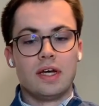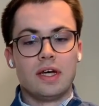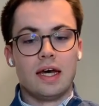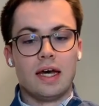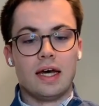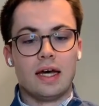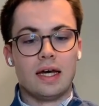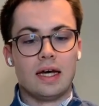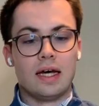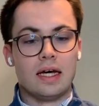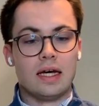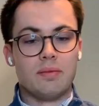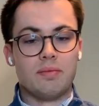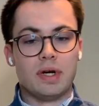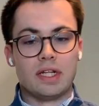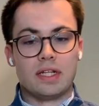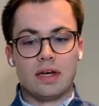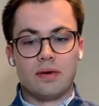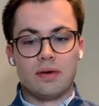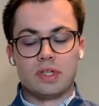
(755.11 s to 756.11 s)

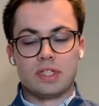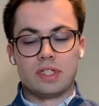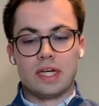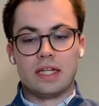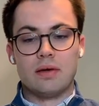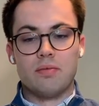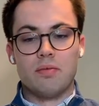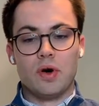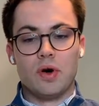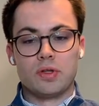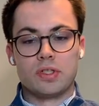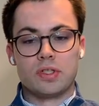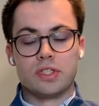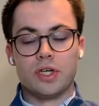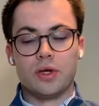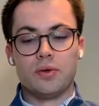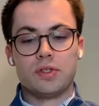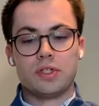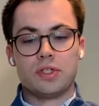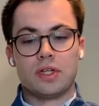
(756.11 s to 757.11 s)
But I would say the most
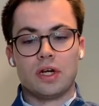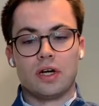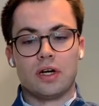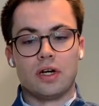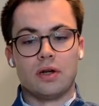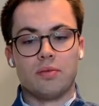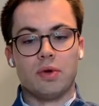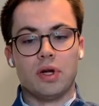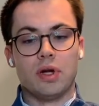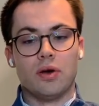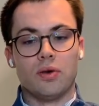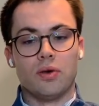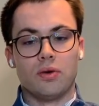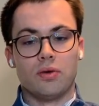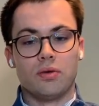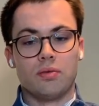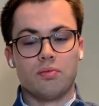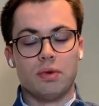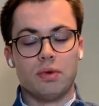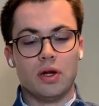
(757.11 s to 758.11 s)
used are below
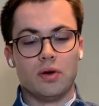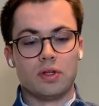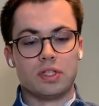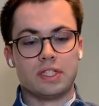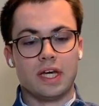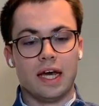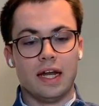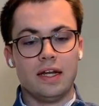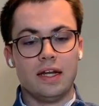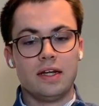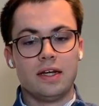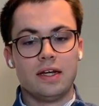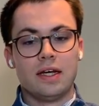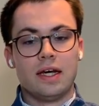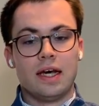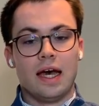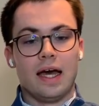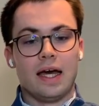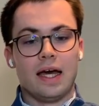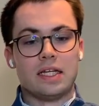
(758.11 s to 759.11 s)
10.
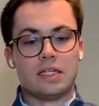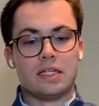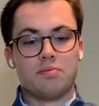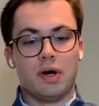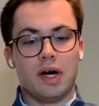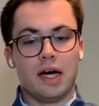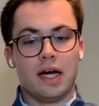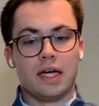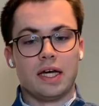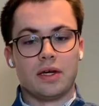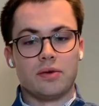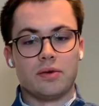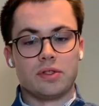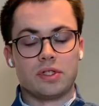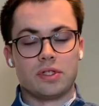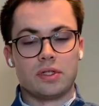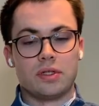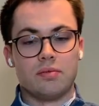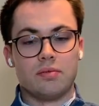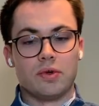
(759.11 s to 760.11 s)
And by
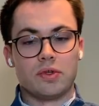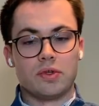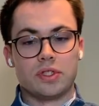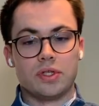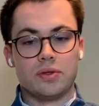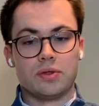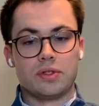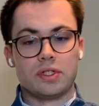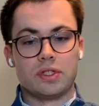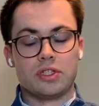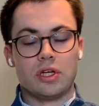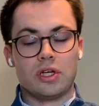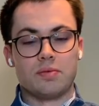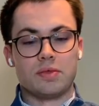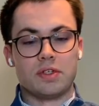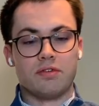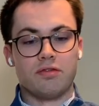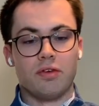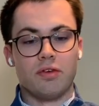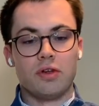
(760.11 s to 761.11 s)
most used in terms
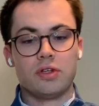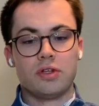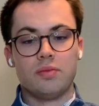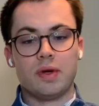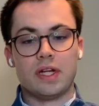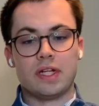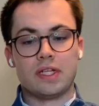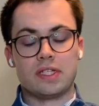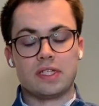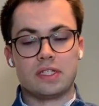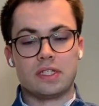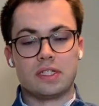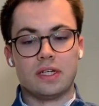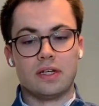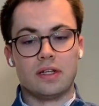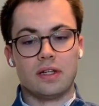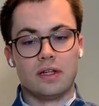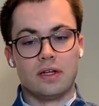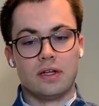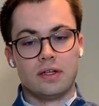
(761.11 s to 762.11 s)
of volume, it is
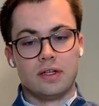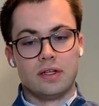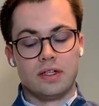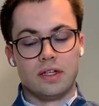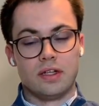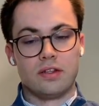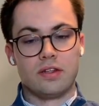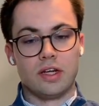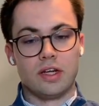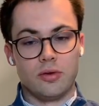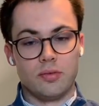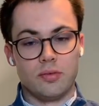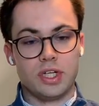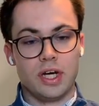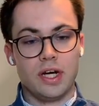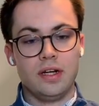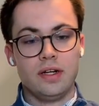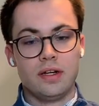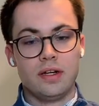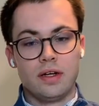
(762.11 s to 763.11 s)
still the Ethereum
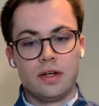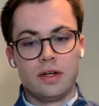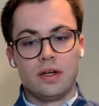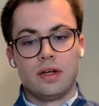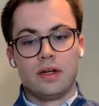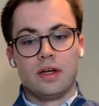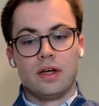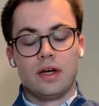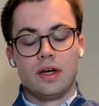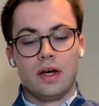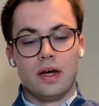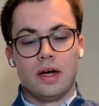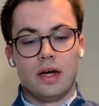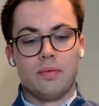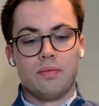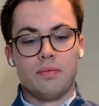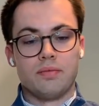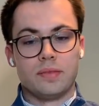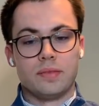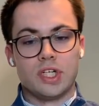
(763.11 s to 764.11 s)
chain,
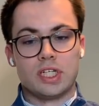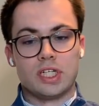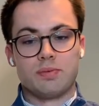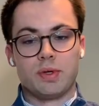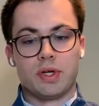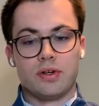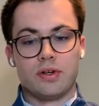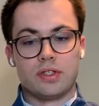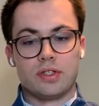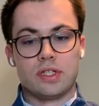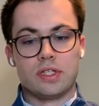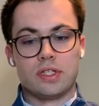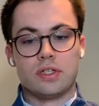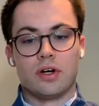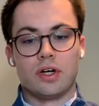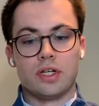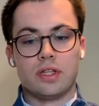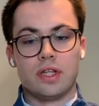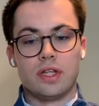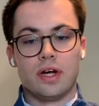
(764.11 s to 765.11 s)
just because it
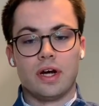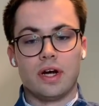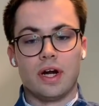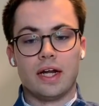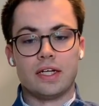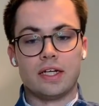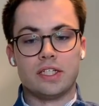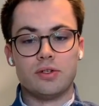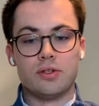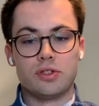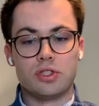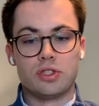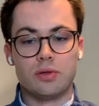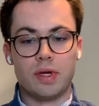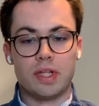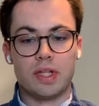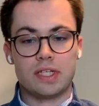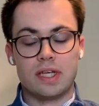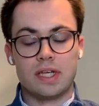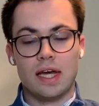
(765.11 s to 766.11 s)
started there and it used to
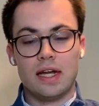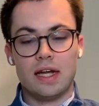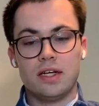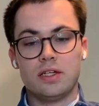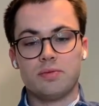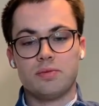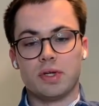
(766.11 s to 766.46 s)
be the standard.